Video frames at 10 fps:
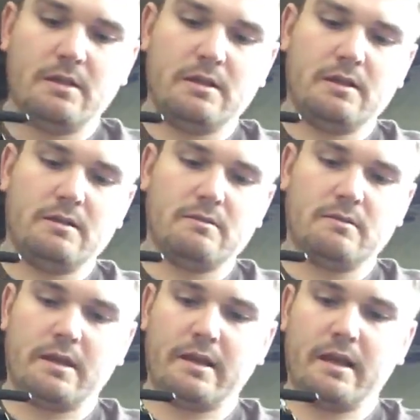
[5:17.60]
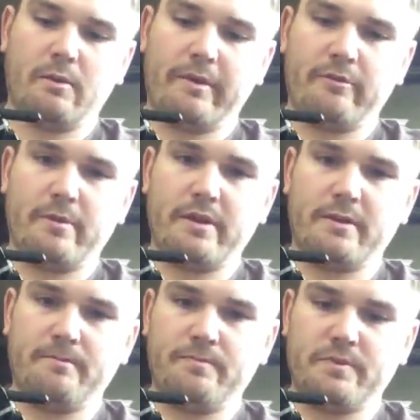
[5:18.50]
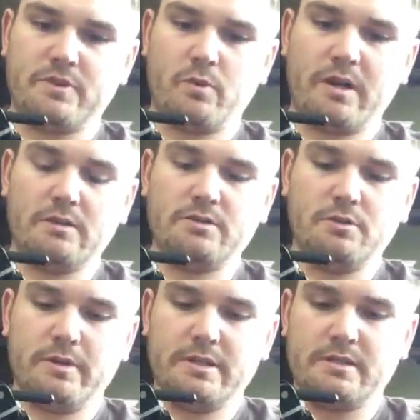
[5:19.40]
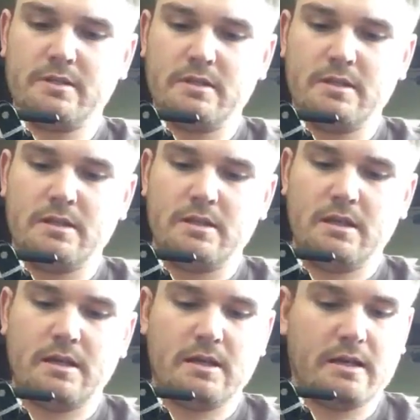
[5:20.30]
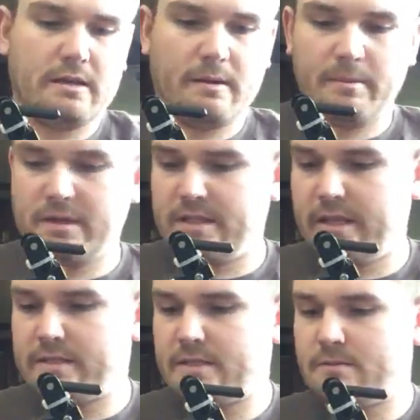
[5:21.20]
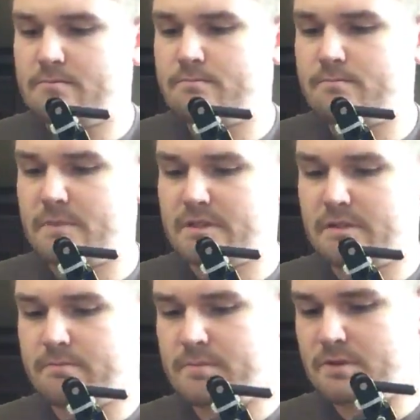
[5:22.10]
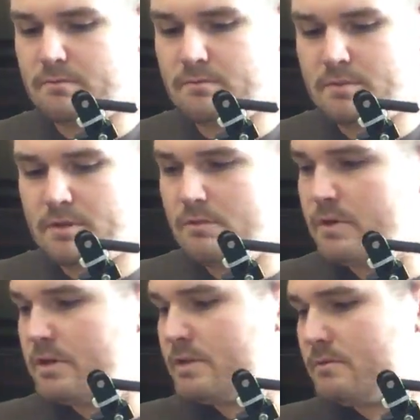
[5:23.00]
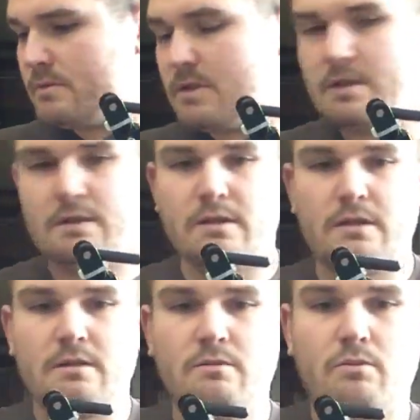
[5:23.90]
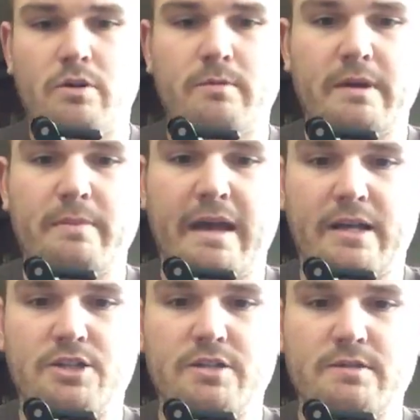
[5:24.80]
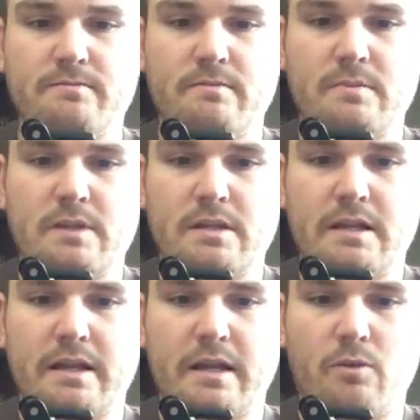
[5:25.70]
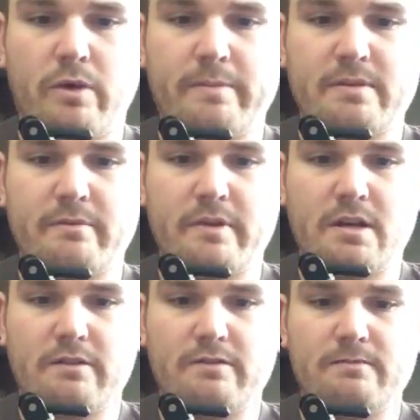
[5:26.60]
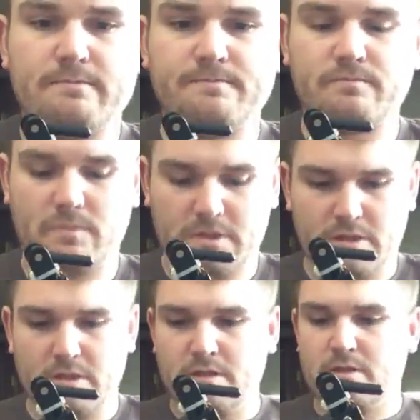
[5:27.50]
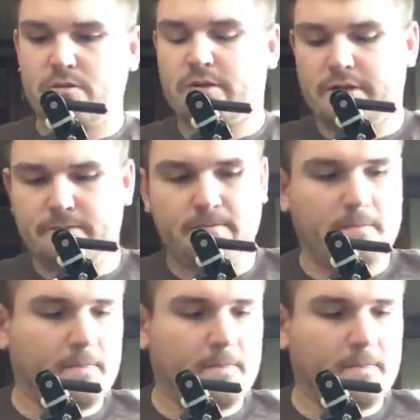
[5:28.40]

Uh, kind of got away from me there. So what I'll do is, uh, I'm going to take some, let's see, some, where is it? one of my packages and I kind of wipe some of it off. Okay, and